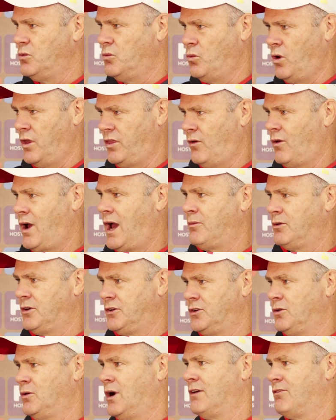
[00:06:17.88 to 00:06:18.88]
what they're able
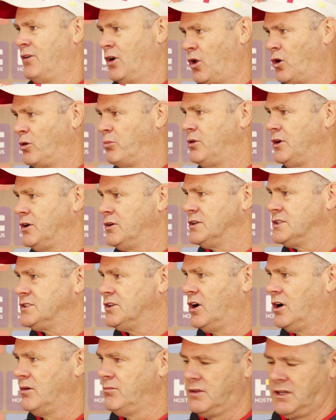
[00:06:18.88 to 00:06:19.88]
to do over a long period of
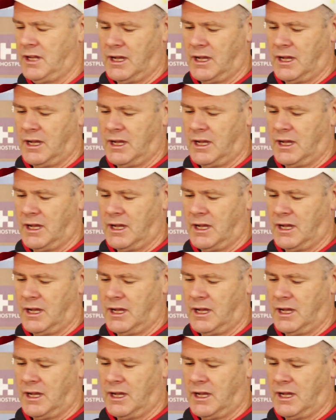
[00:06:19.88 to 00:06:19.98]
time.